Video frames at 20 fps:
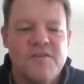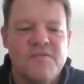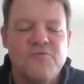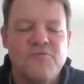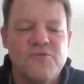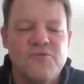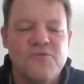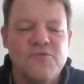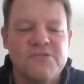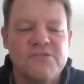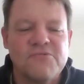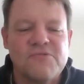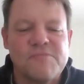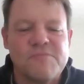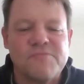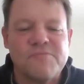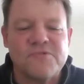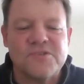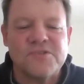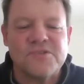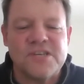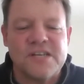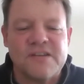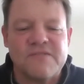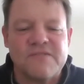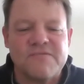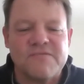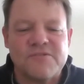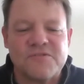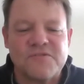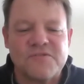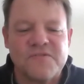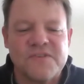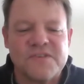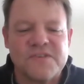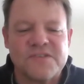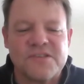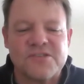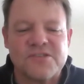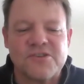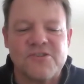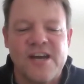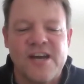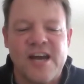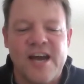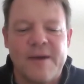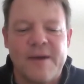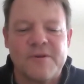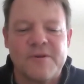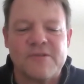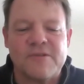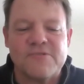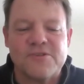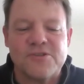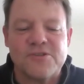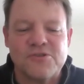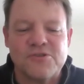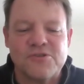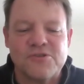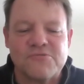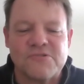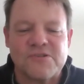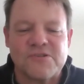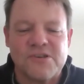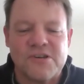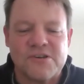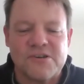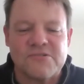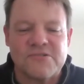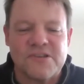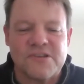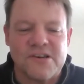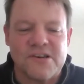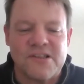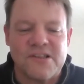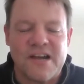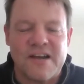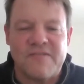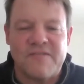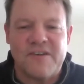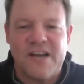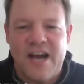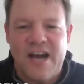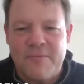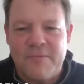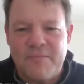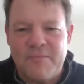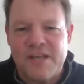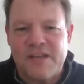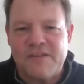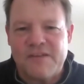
43% of those visits are happening with children younger than 11. How many of